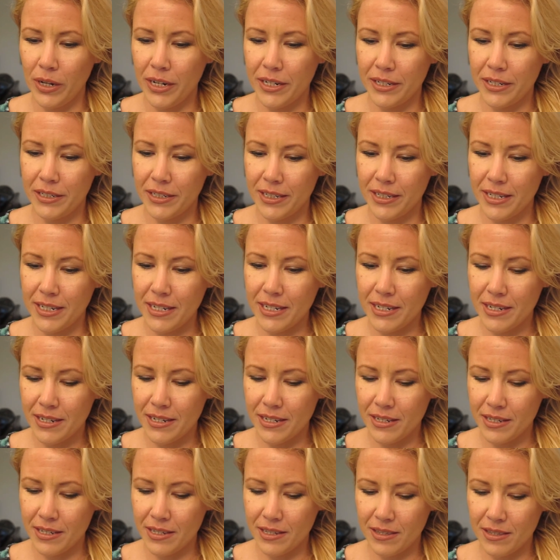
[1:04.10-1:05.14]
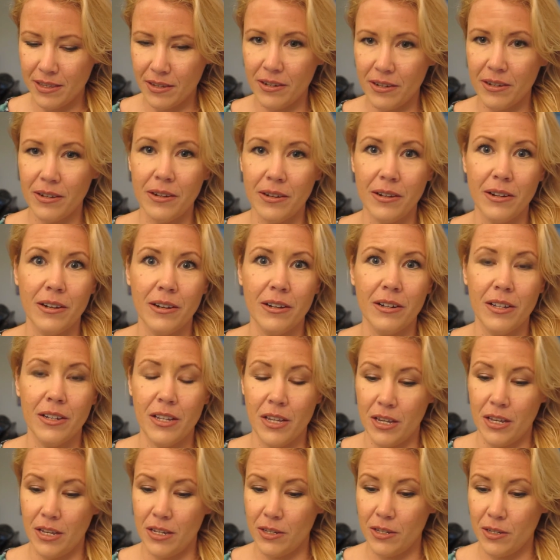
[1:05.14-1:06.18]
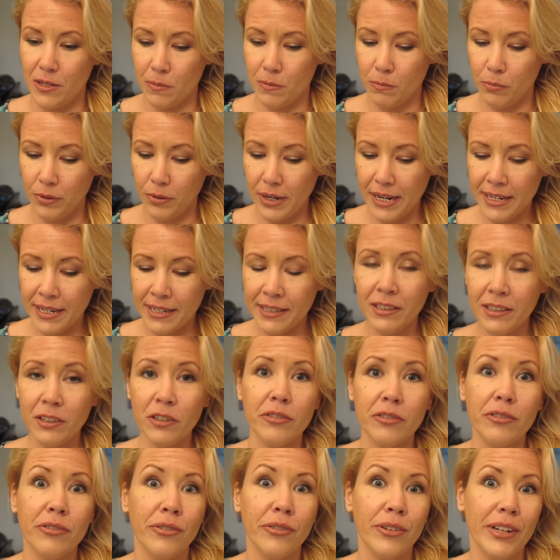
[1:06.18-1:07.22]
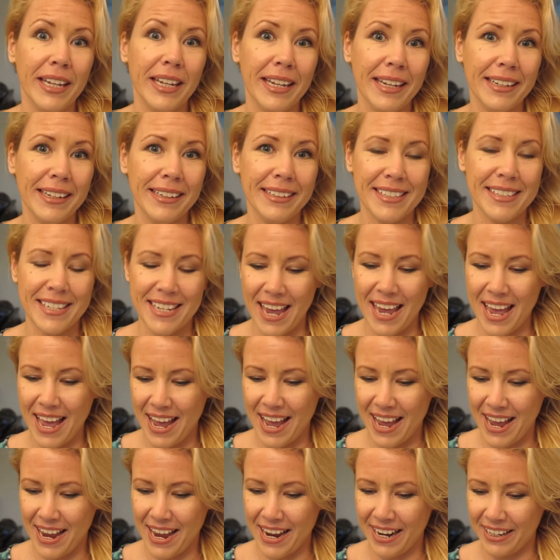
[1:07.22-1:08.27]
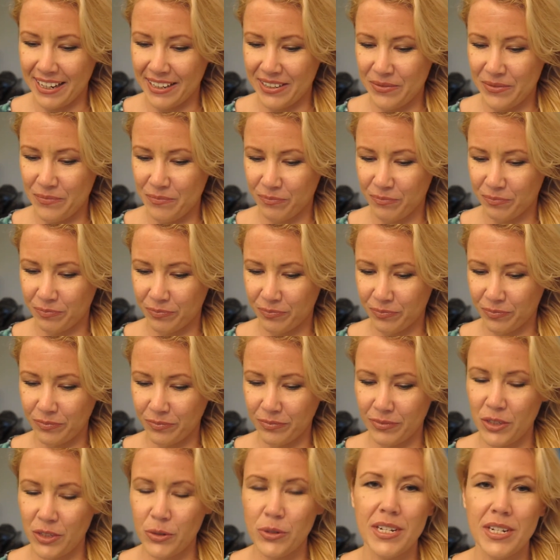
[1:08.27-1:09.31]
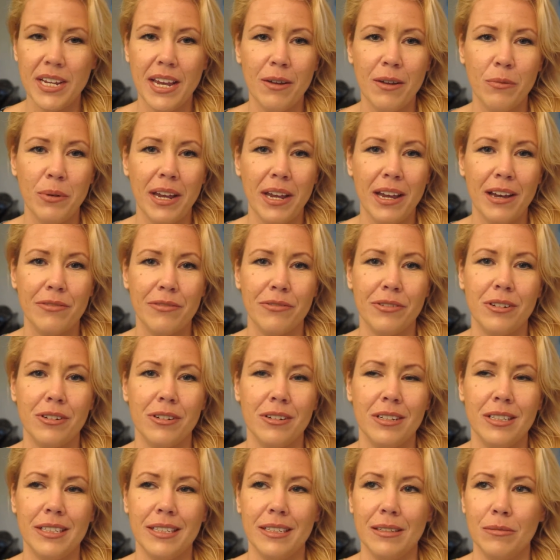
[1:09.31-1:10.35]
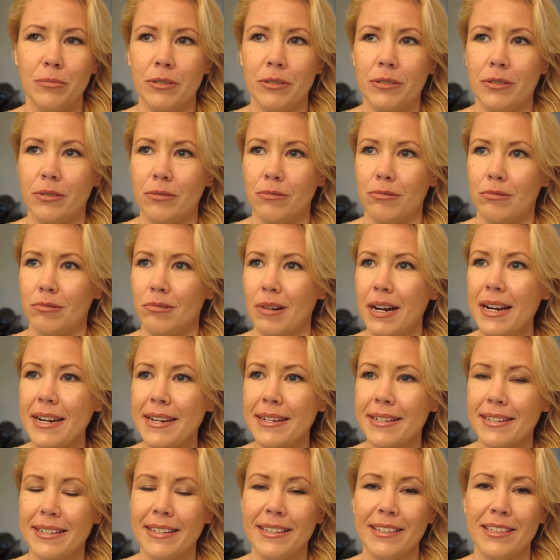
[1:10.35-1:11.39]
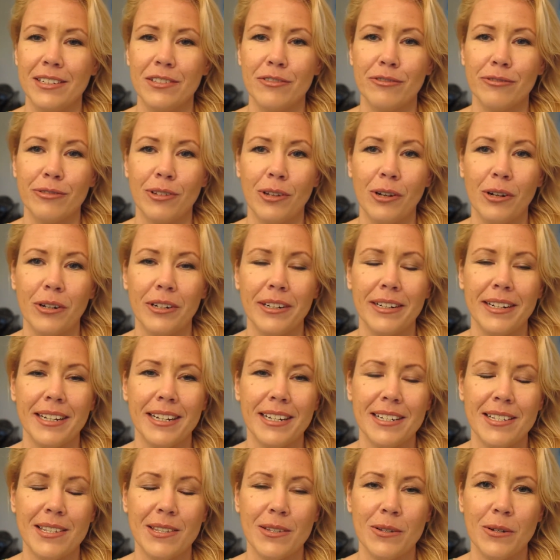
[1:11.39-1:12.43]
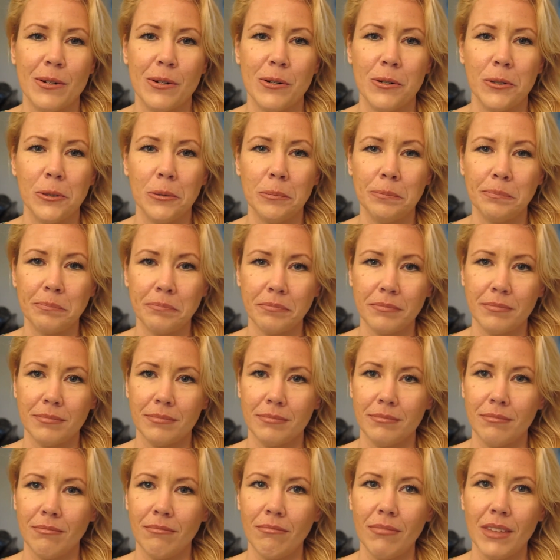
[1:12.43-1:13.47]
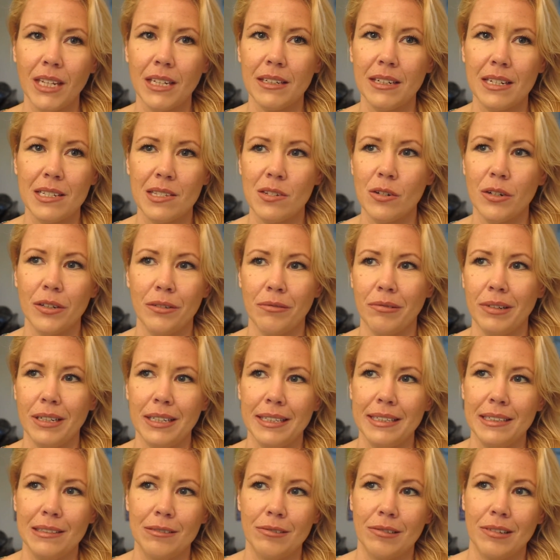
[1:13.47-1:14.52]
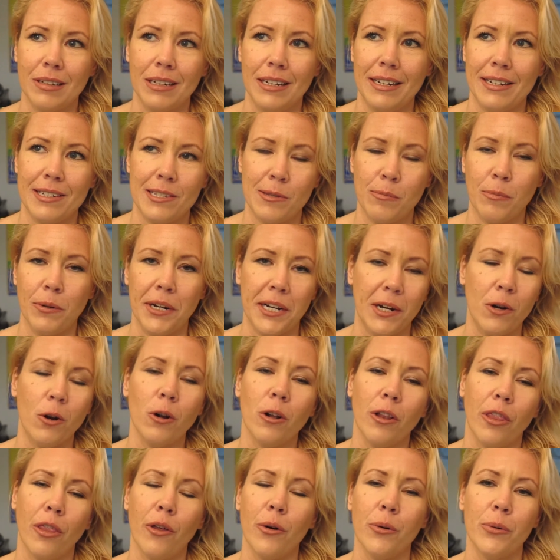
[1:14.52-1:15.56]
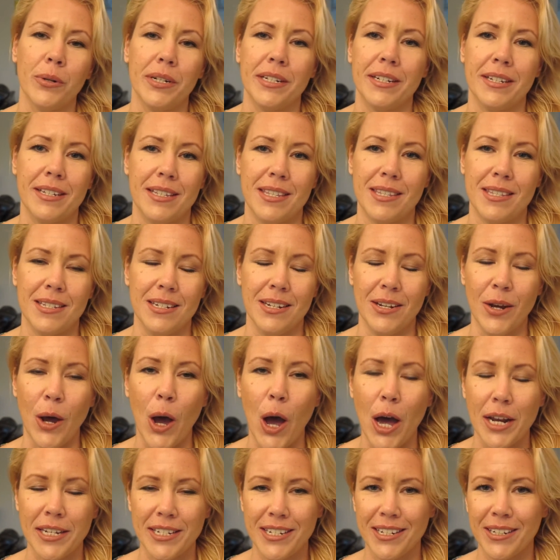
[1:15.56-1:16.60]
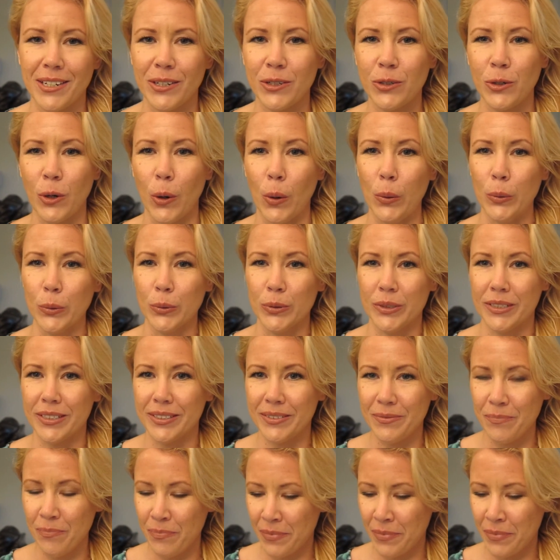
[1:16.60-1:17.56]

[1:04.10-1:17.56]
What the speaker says: and it is the Spring Fling tag. Today we have a little bit of rain here in Florida, so it does not really look like spring, although it is not cold.